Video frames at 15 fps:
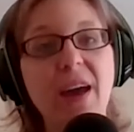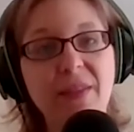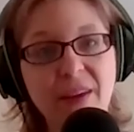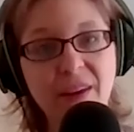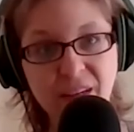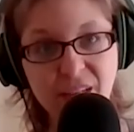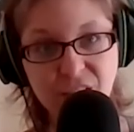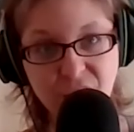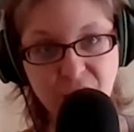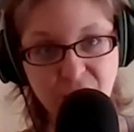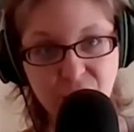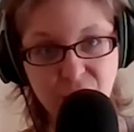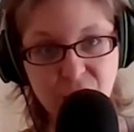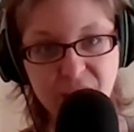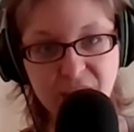then
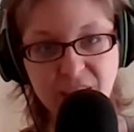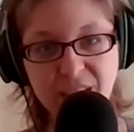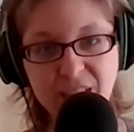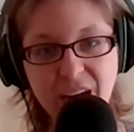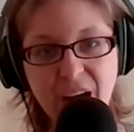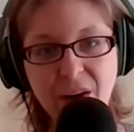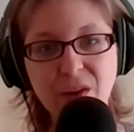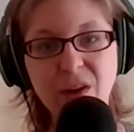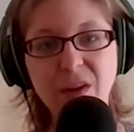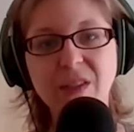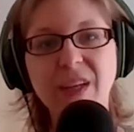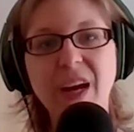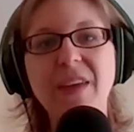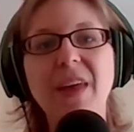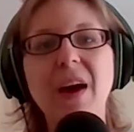continue to sit down all
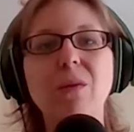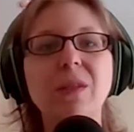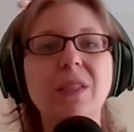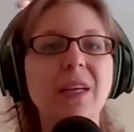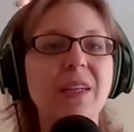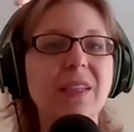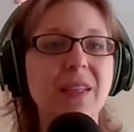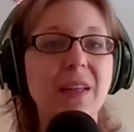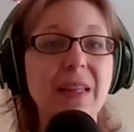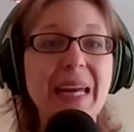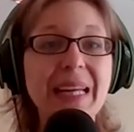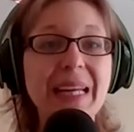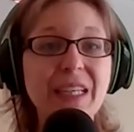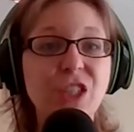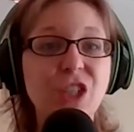day, that was
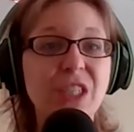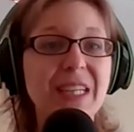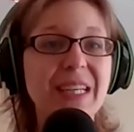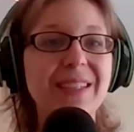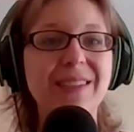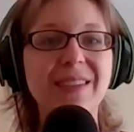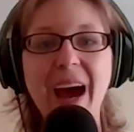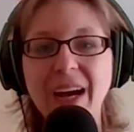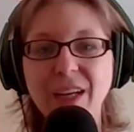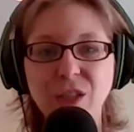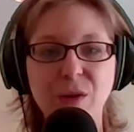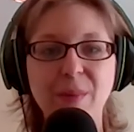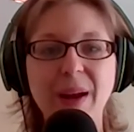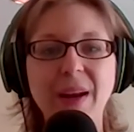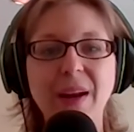likely just
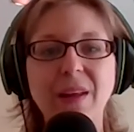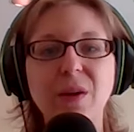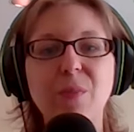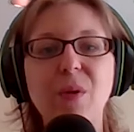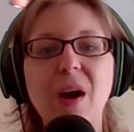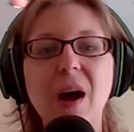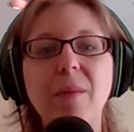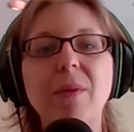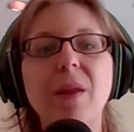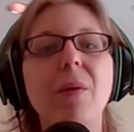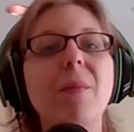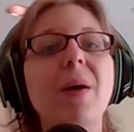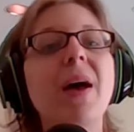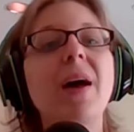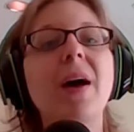exacerbating the
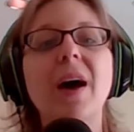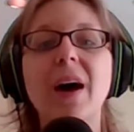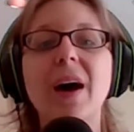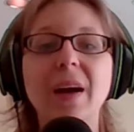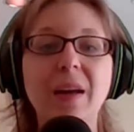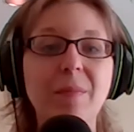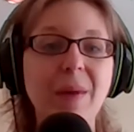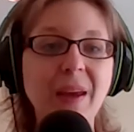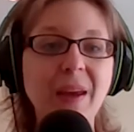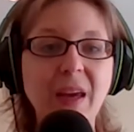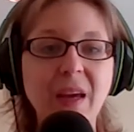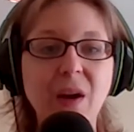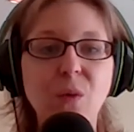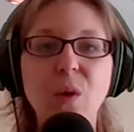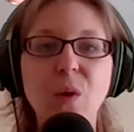problem and
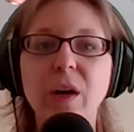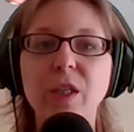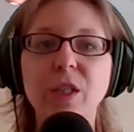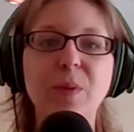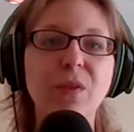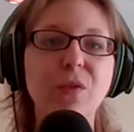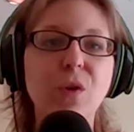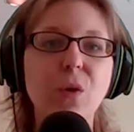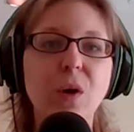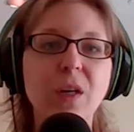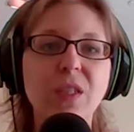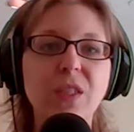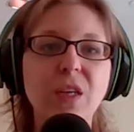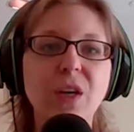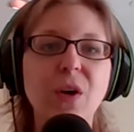making it worse. But of
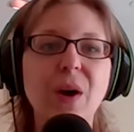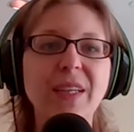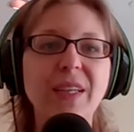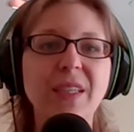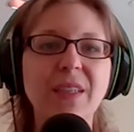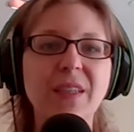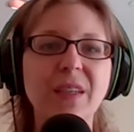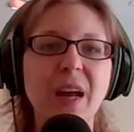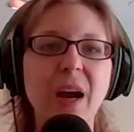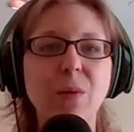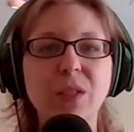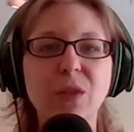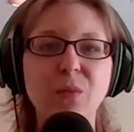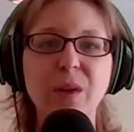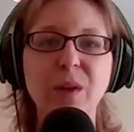course, I
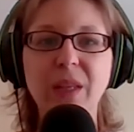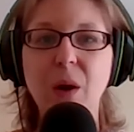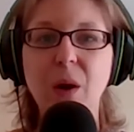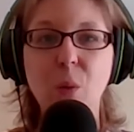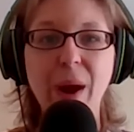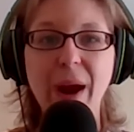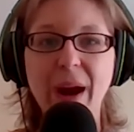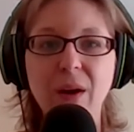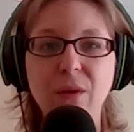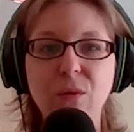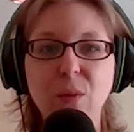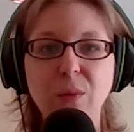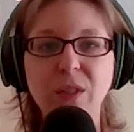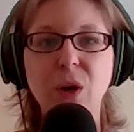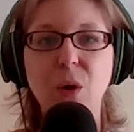wasn't really aware of
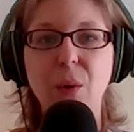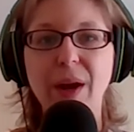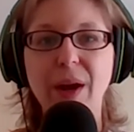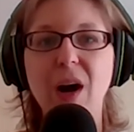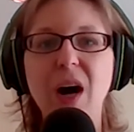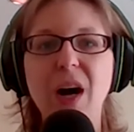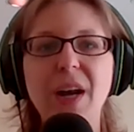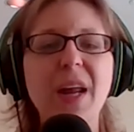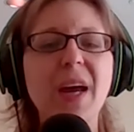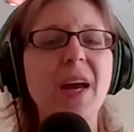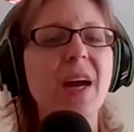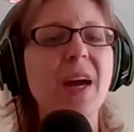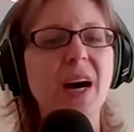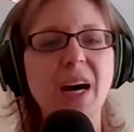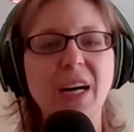what was going on.
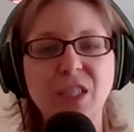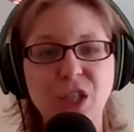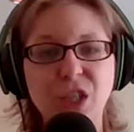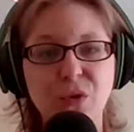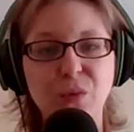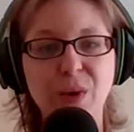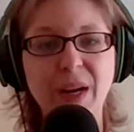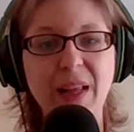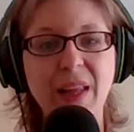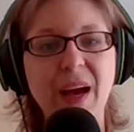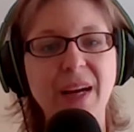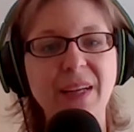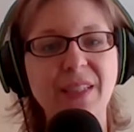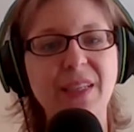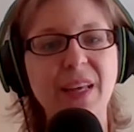I just
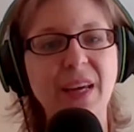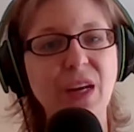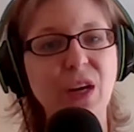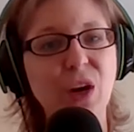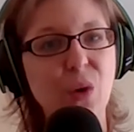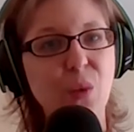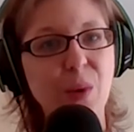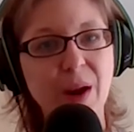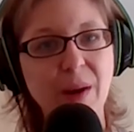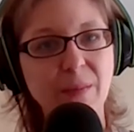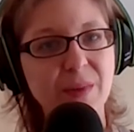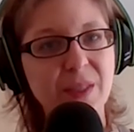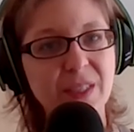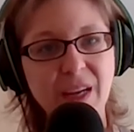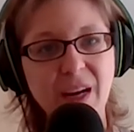realized that, when I'm
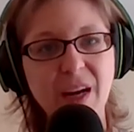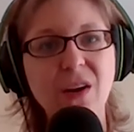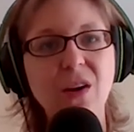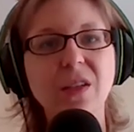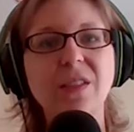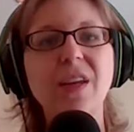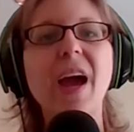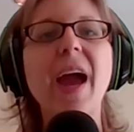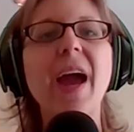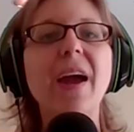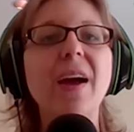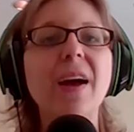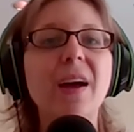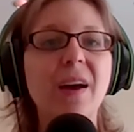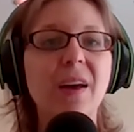sitting all
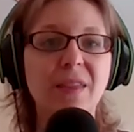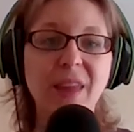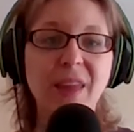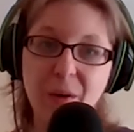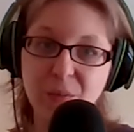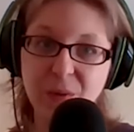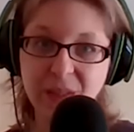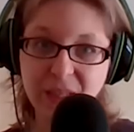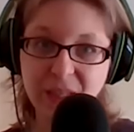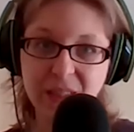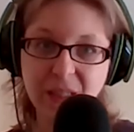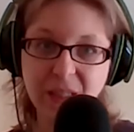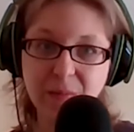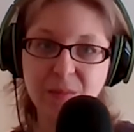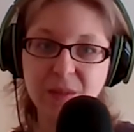day, that really
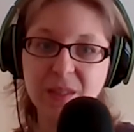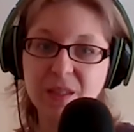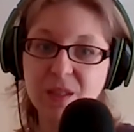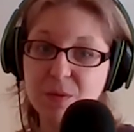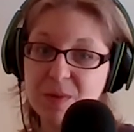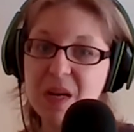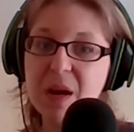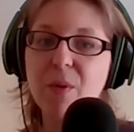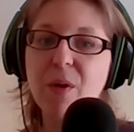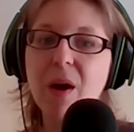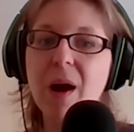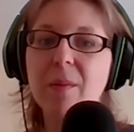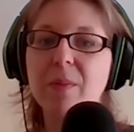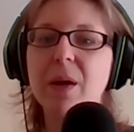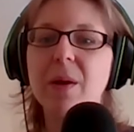seems to be a
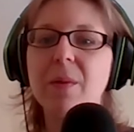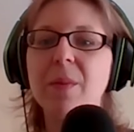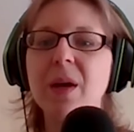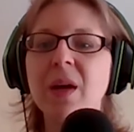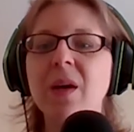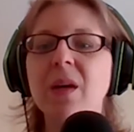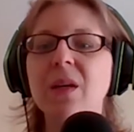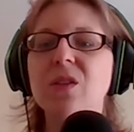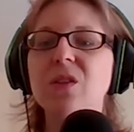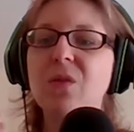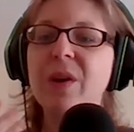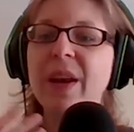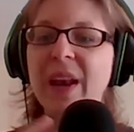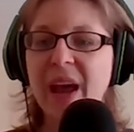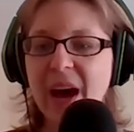problem. So
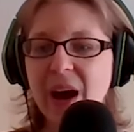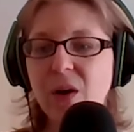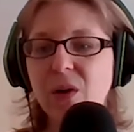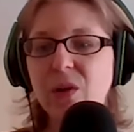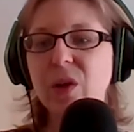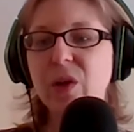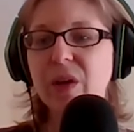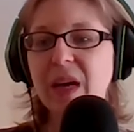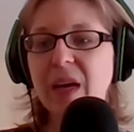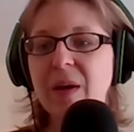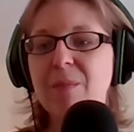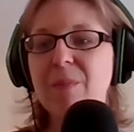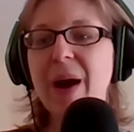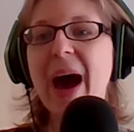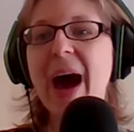now looking
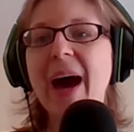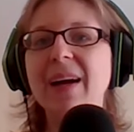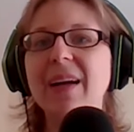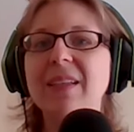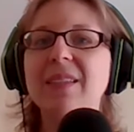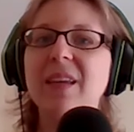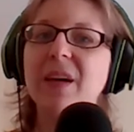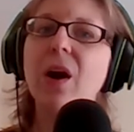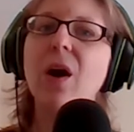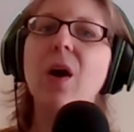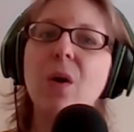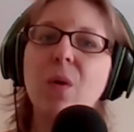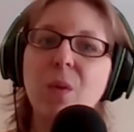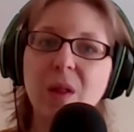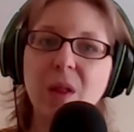back, it's like,
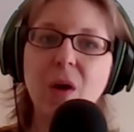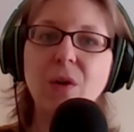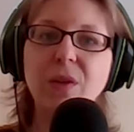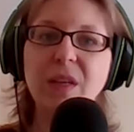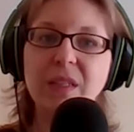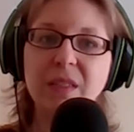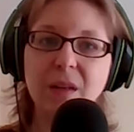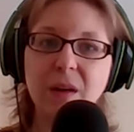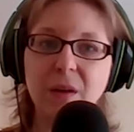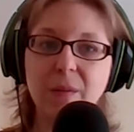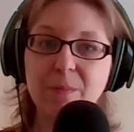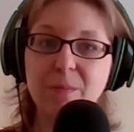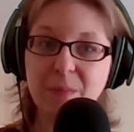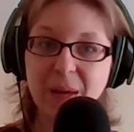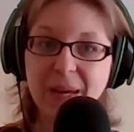oh, well, all these little
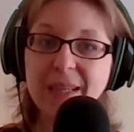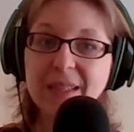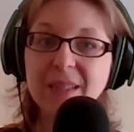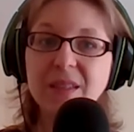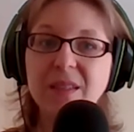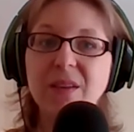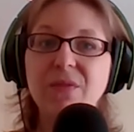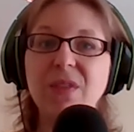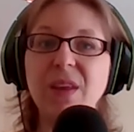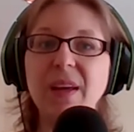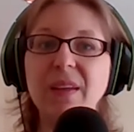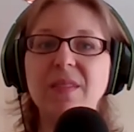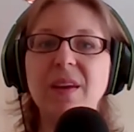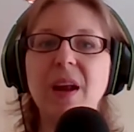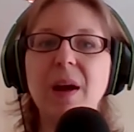pieces of
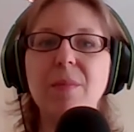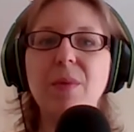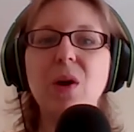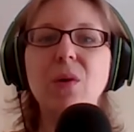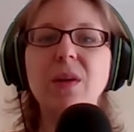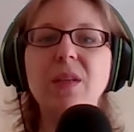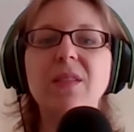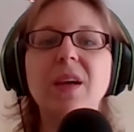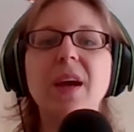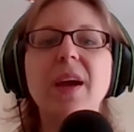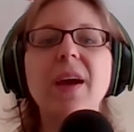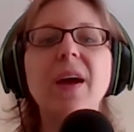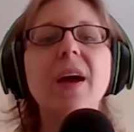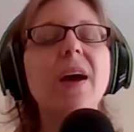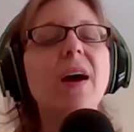things that I'm
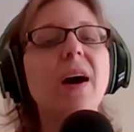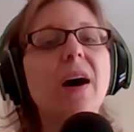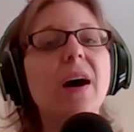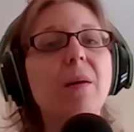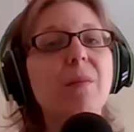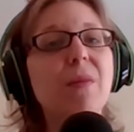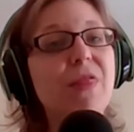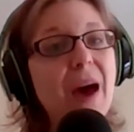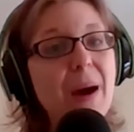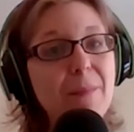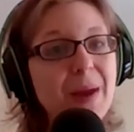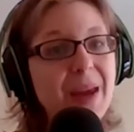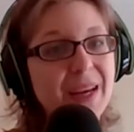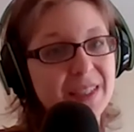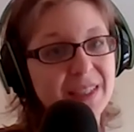noticing, that
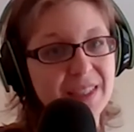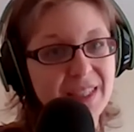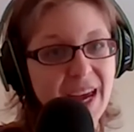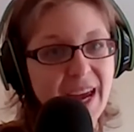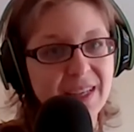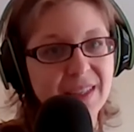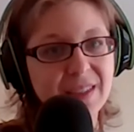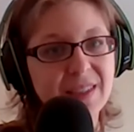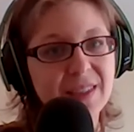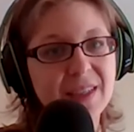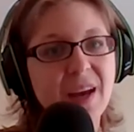makes sense.